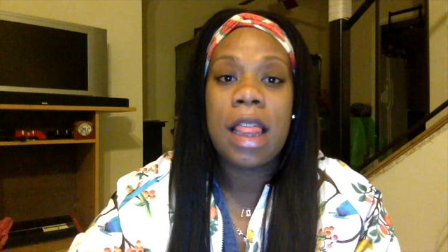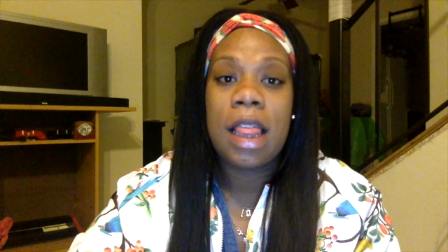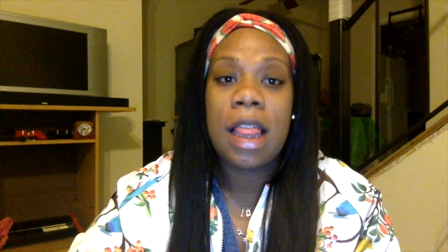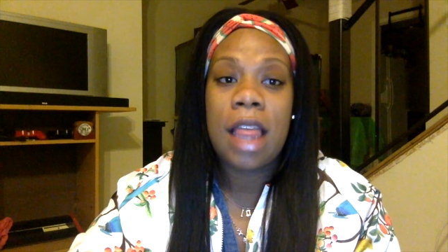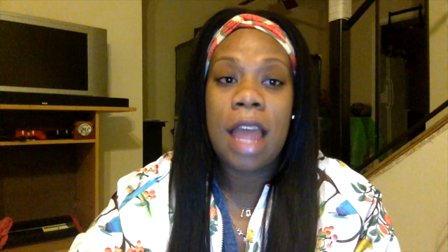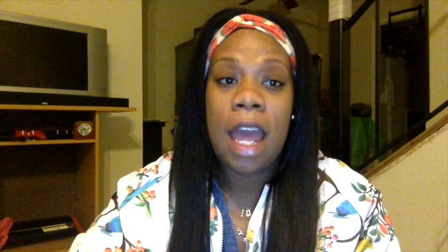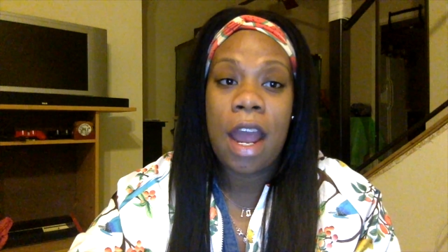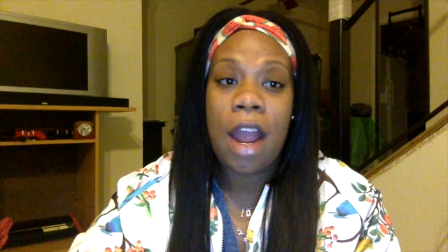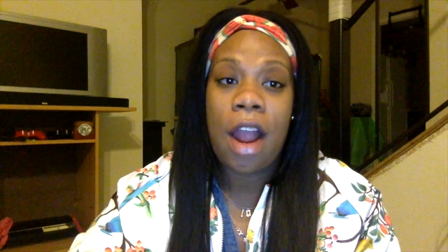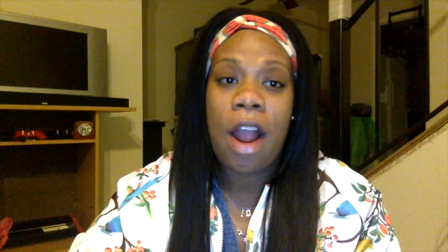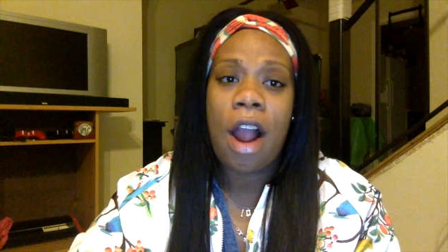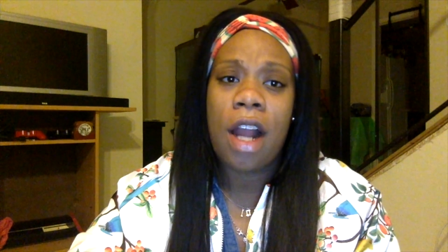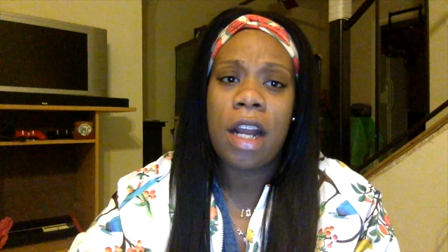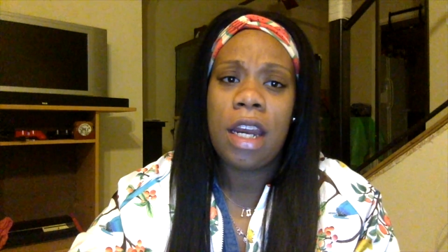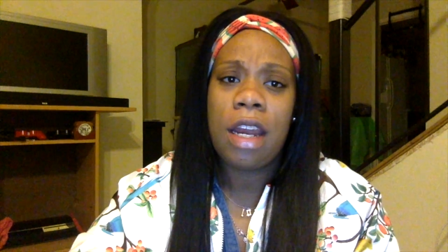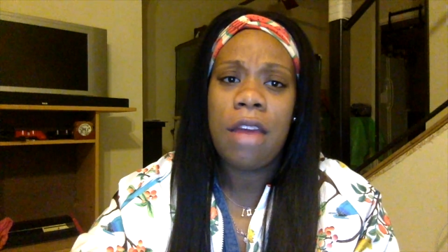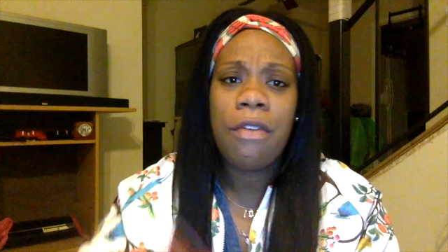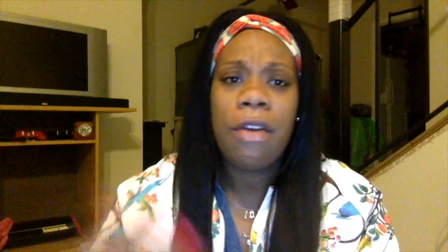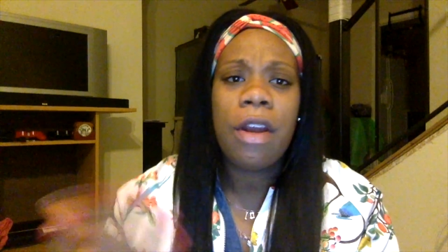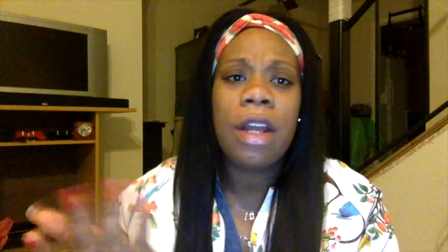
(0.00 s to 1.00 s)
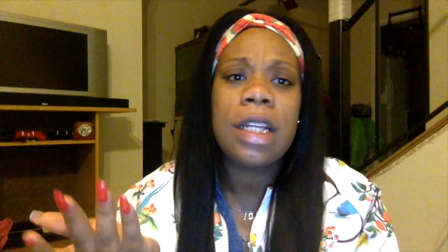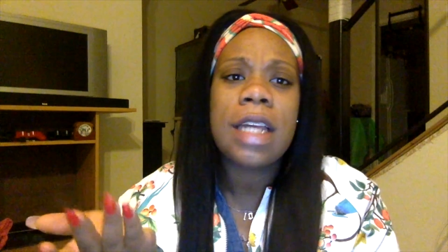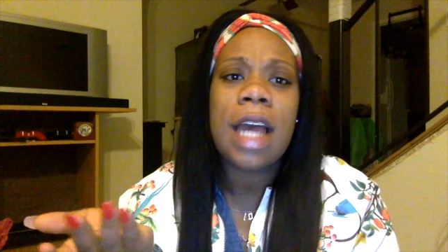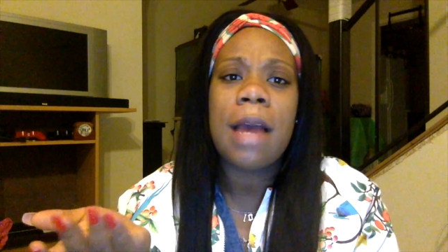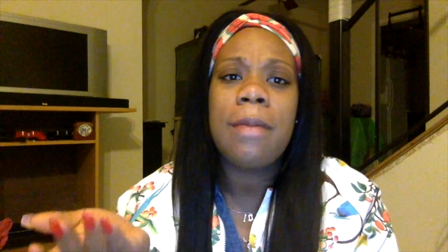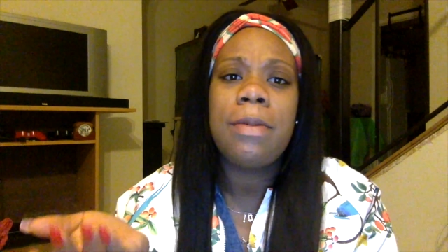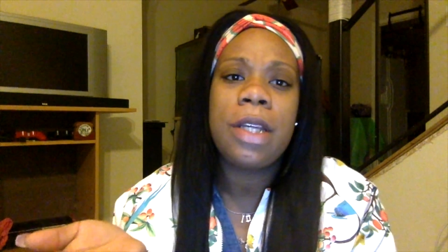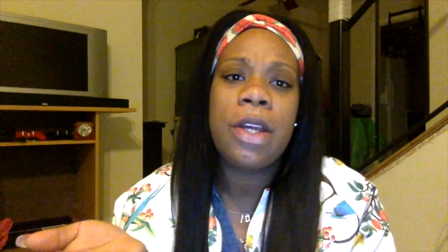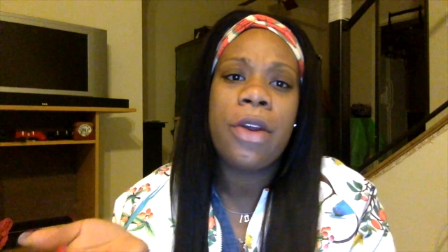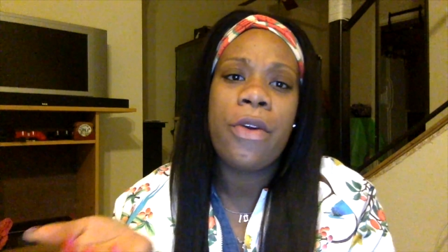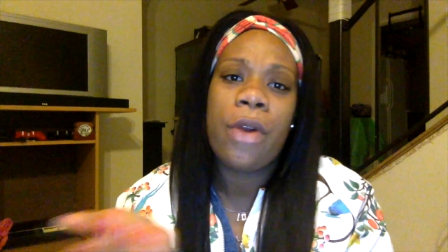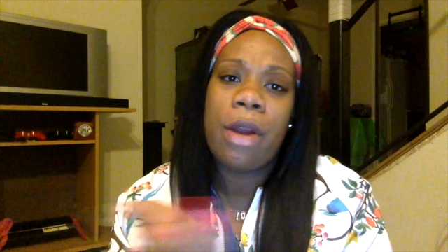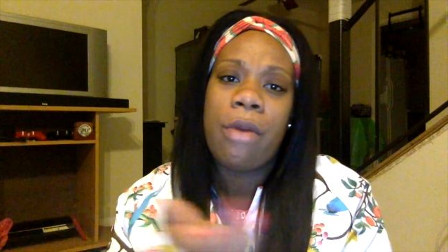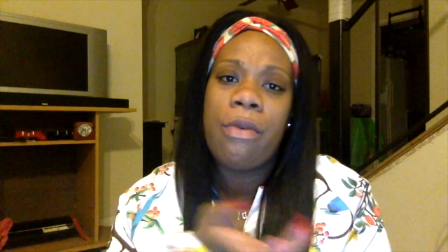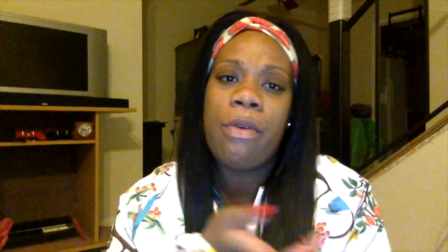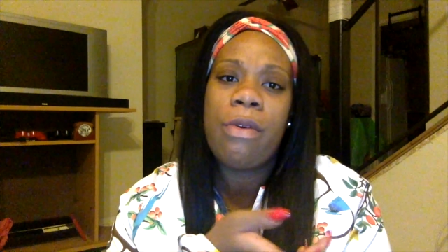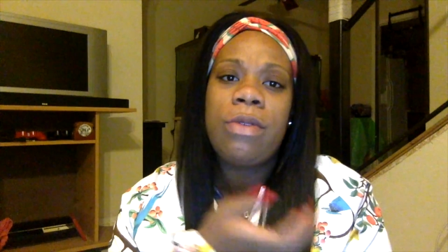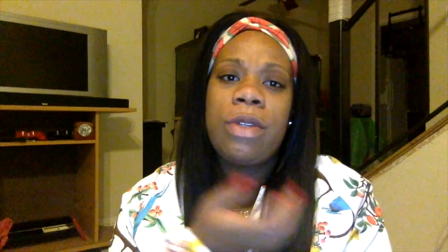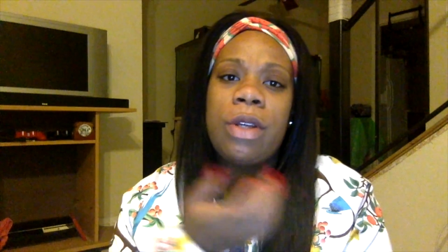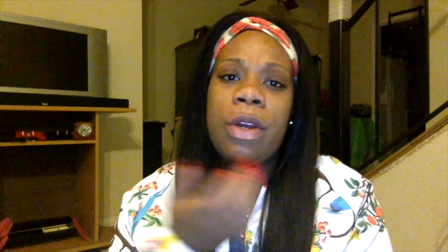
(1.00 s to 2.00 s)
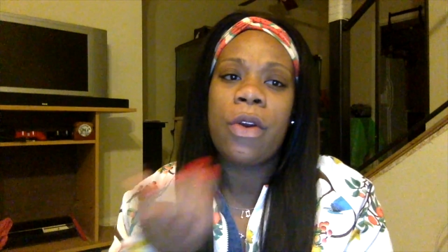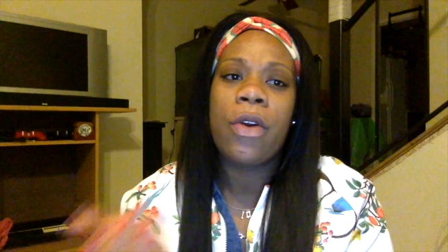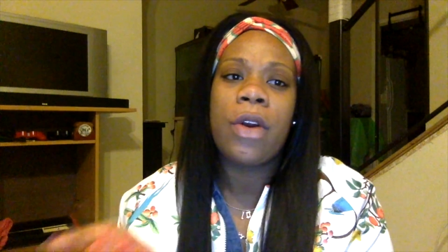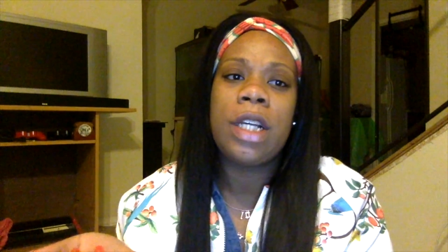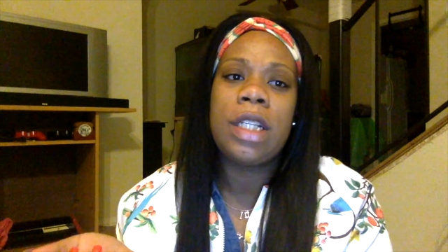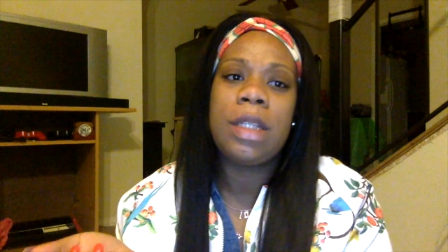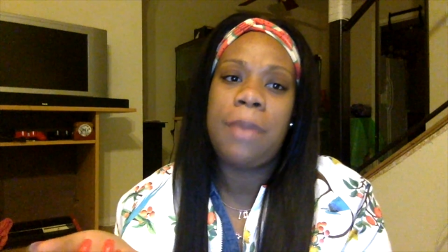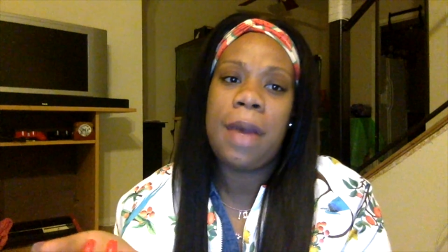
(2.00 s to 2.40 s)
There are different types of green roofs and green